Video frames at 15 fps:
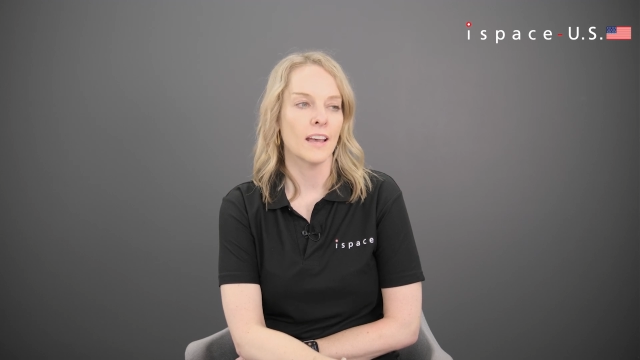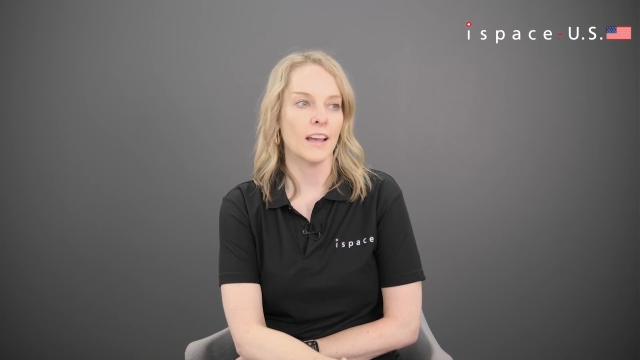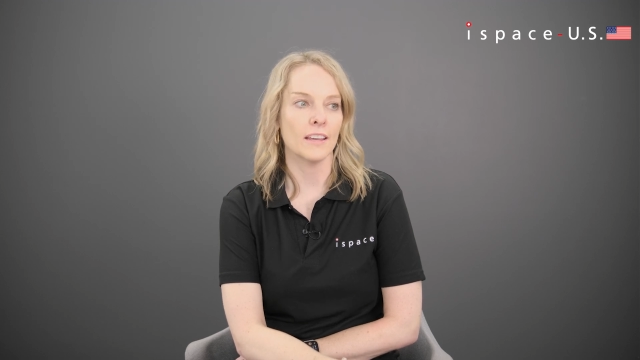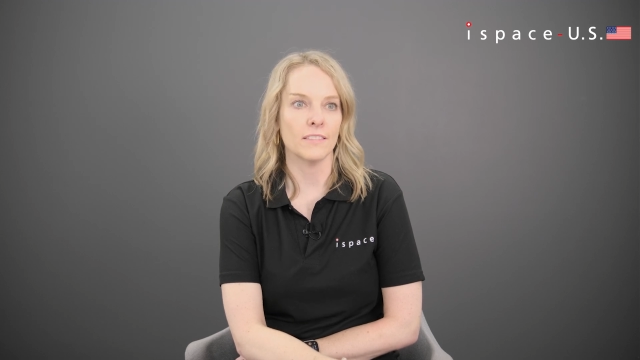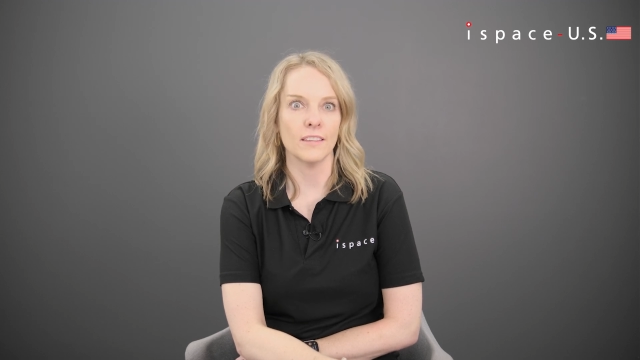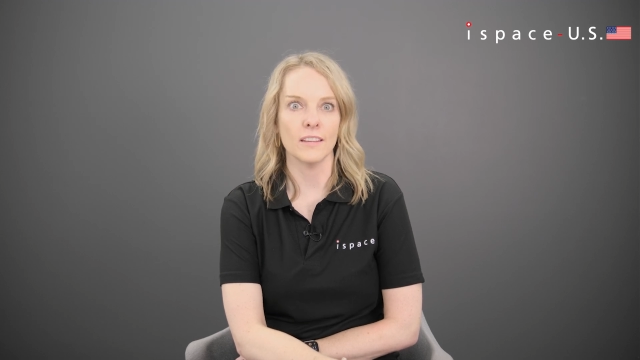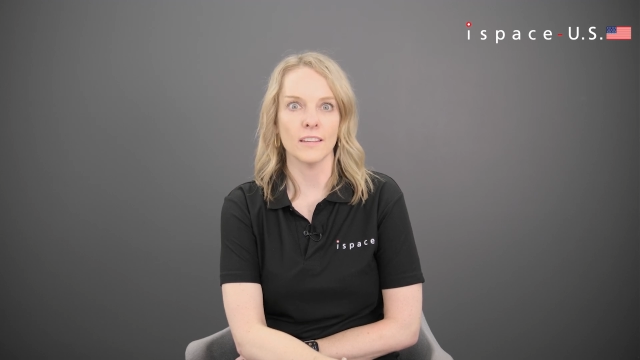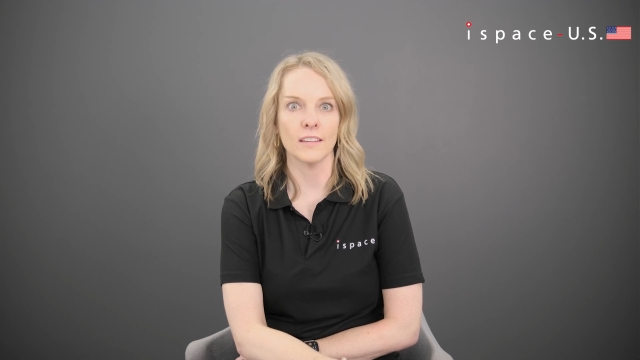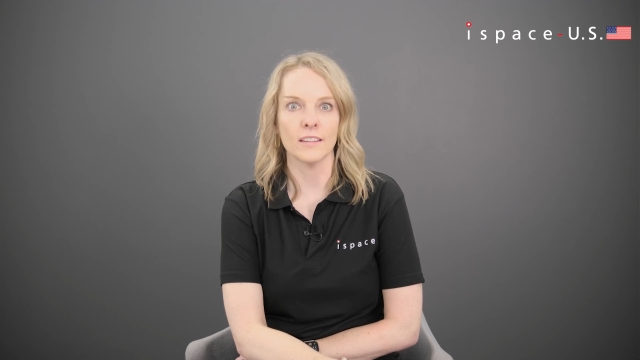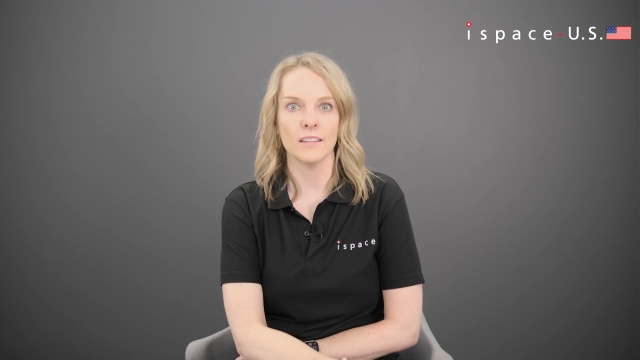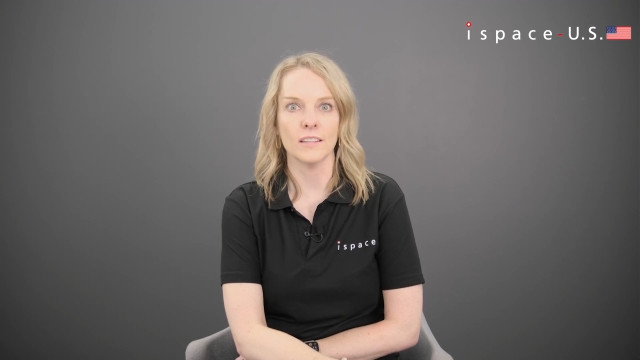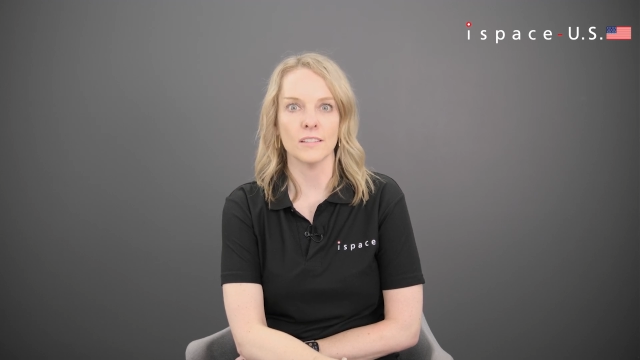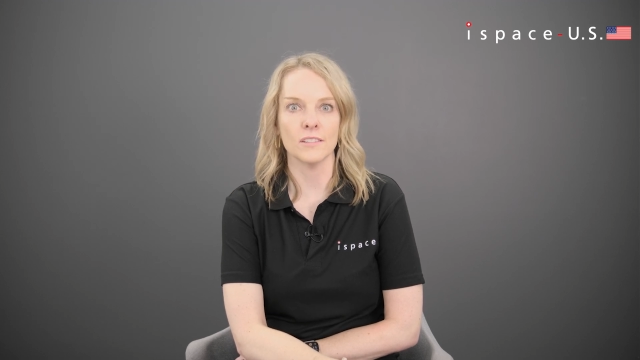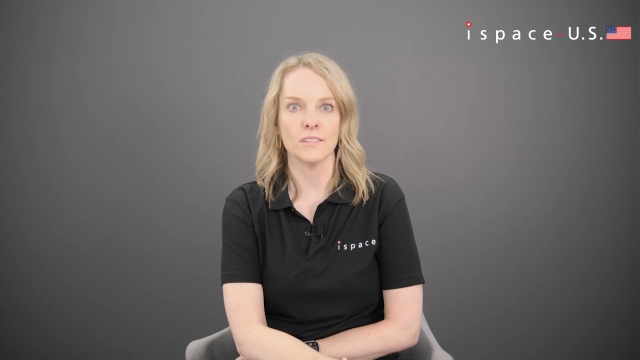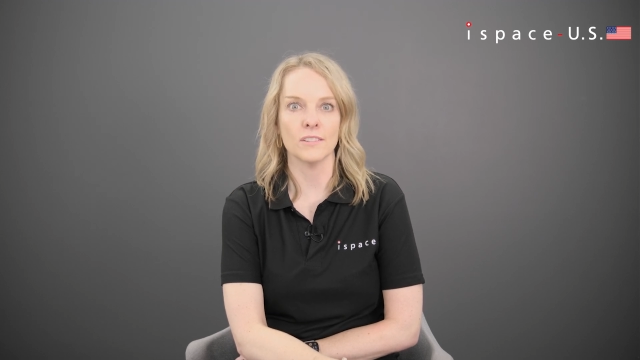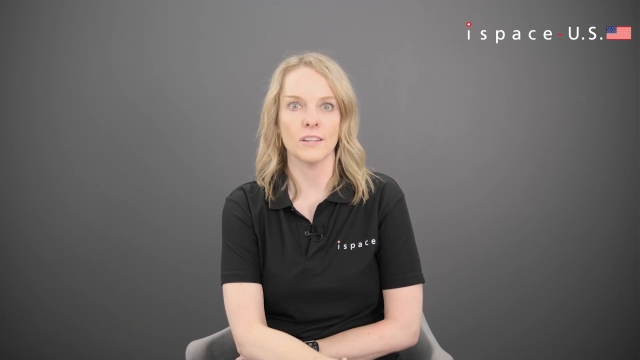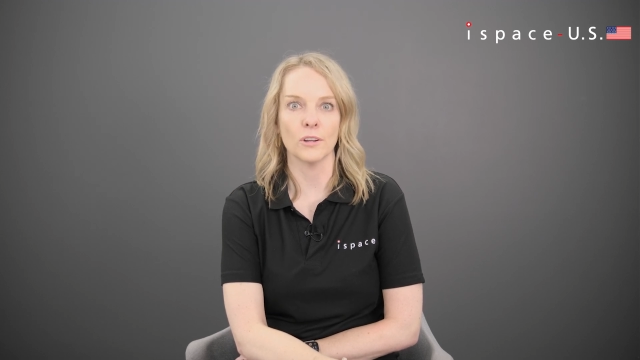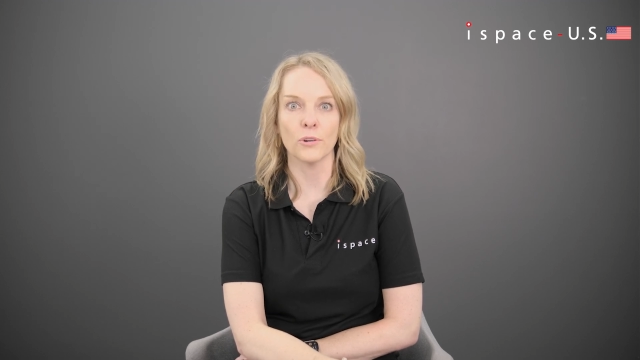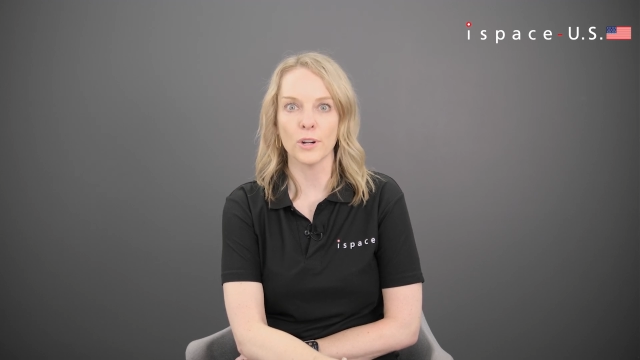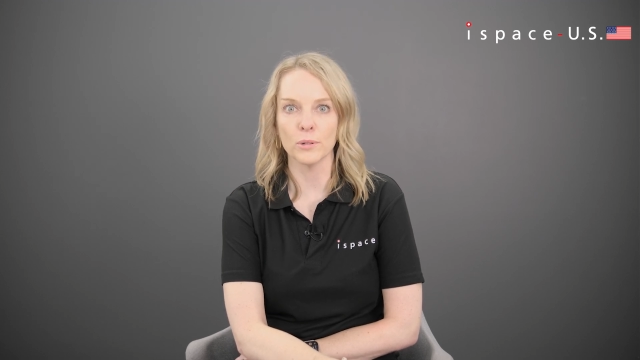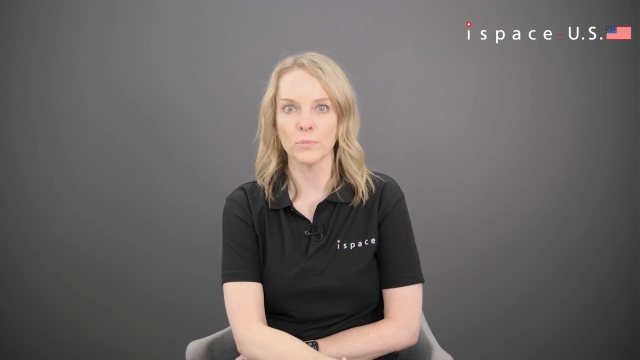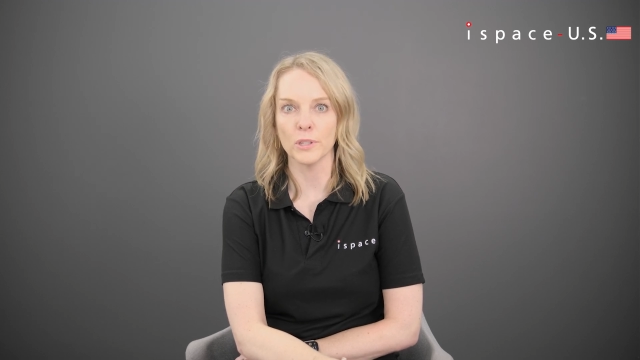I think it's
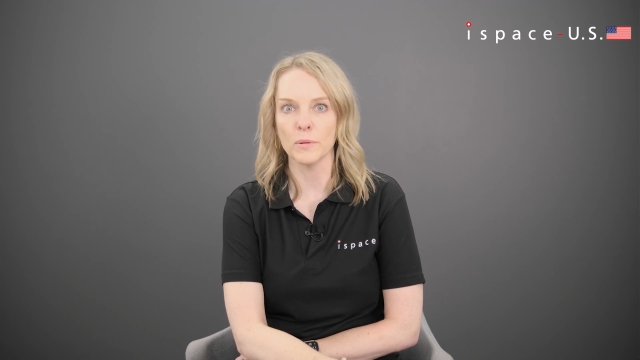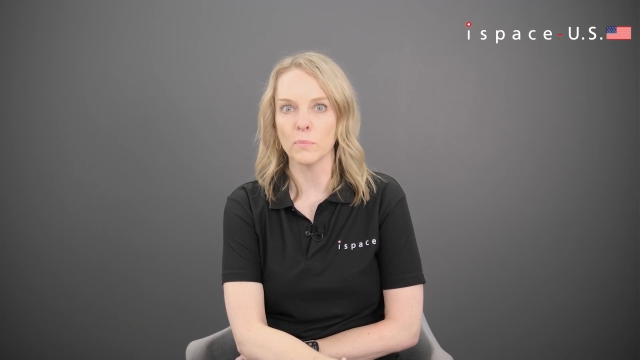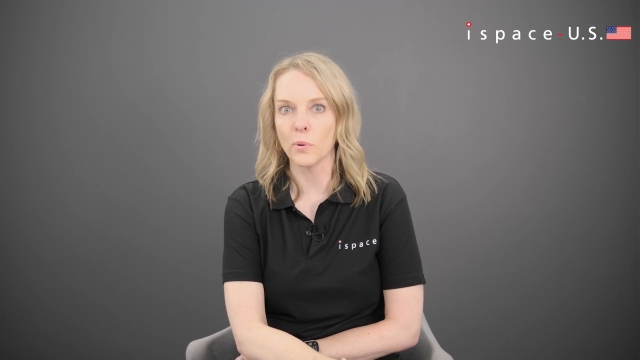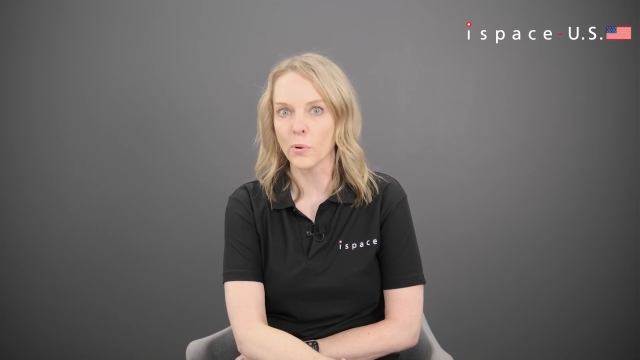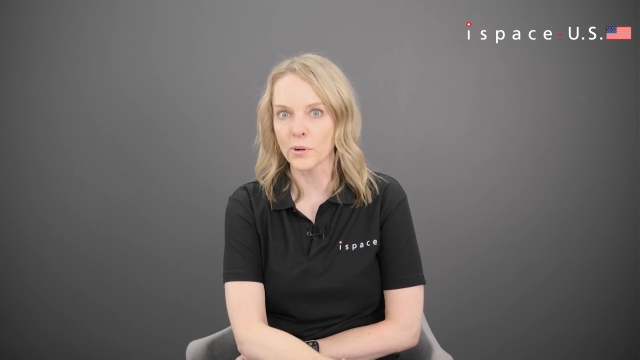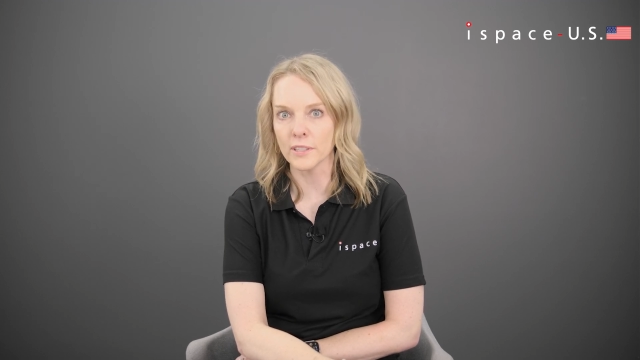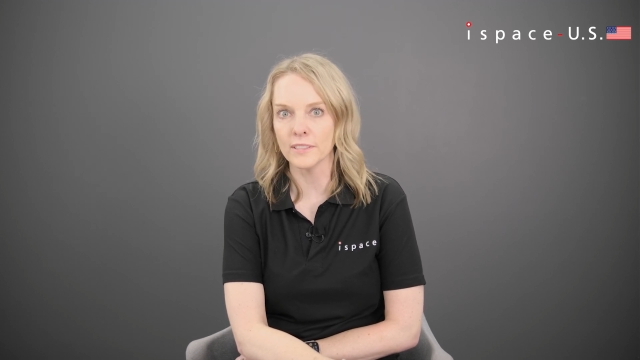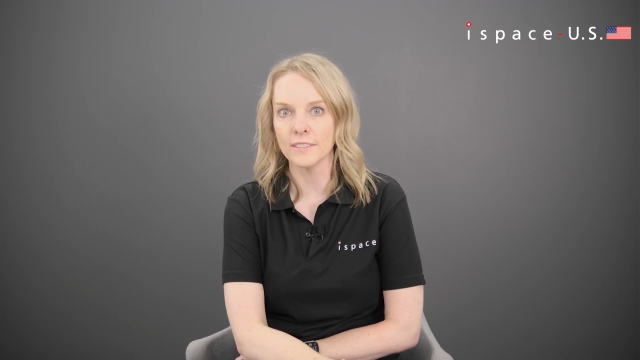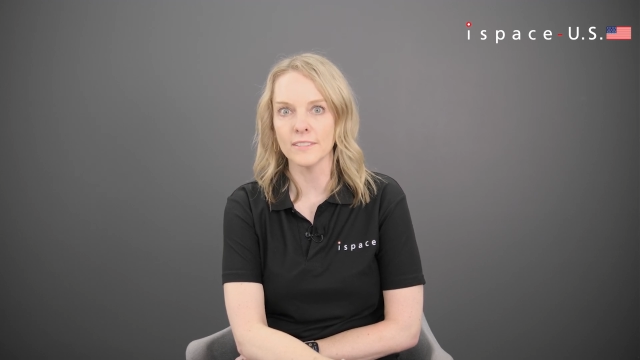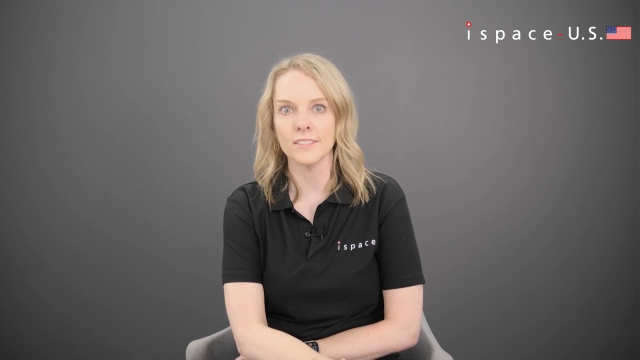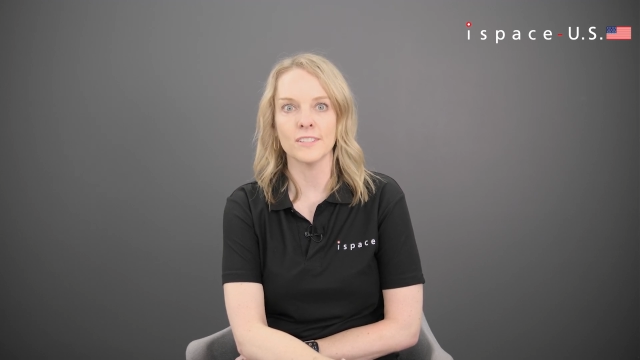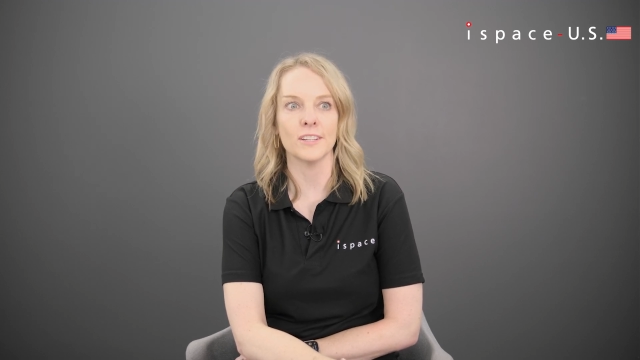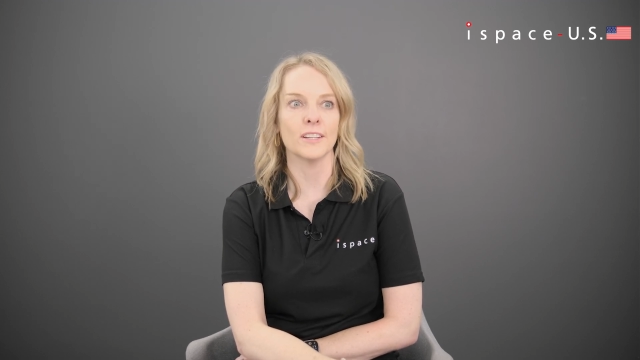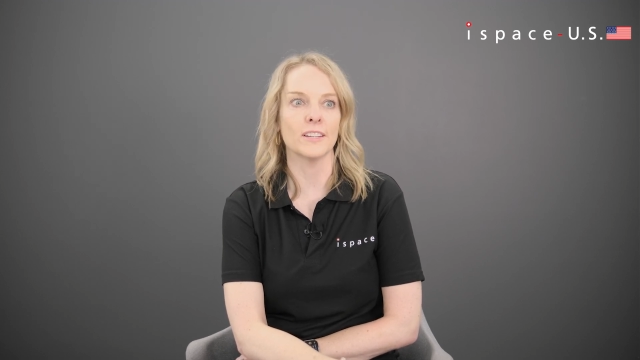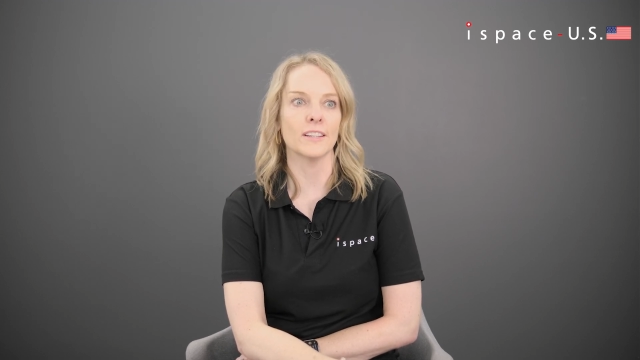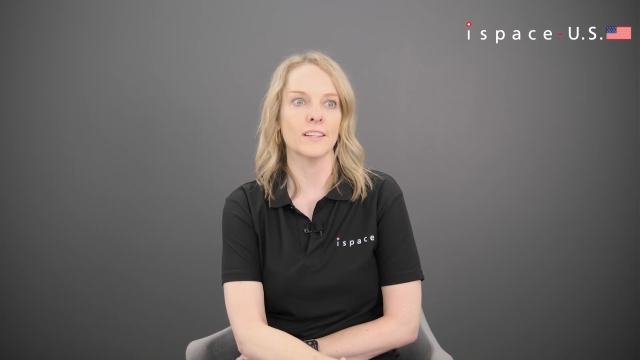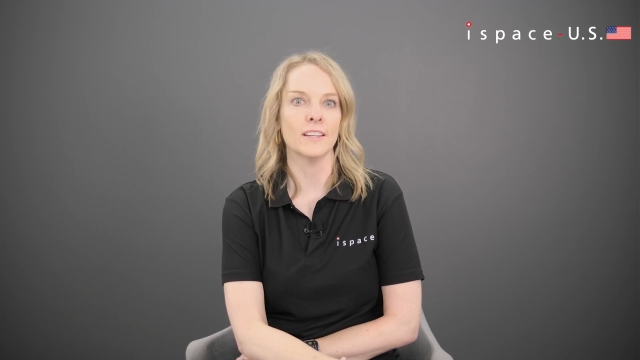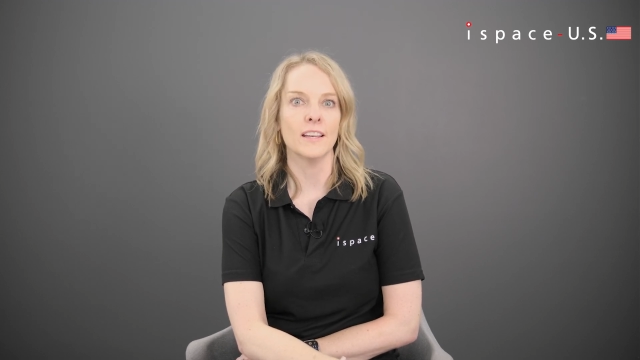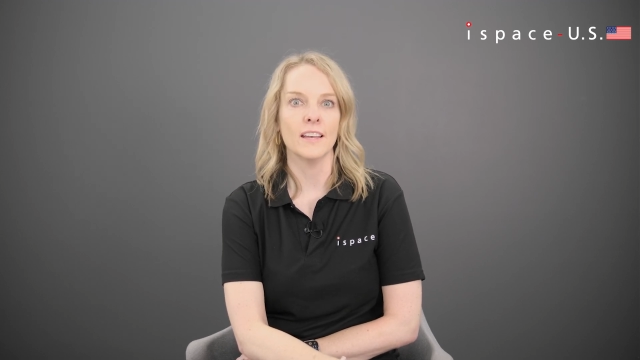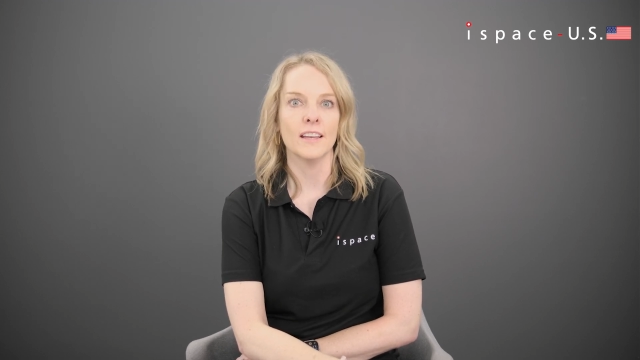incredibly important to